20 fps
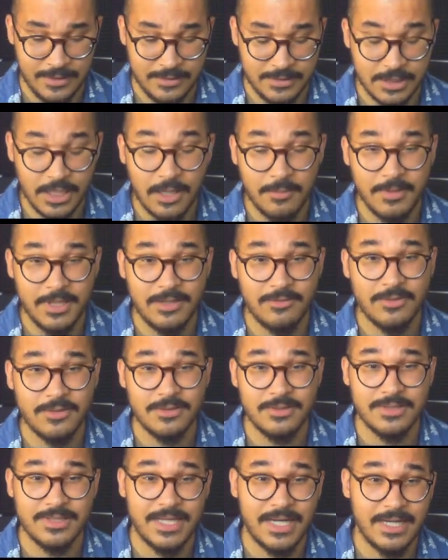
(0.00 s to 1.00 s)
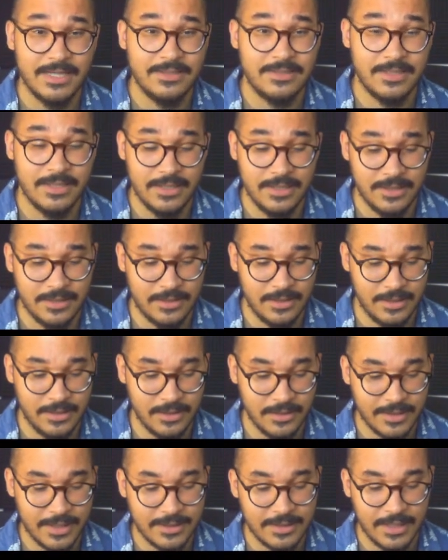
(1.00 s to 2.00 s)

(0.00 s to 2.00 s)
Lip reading: Job level 19, he'll get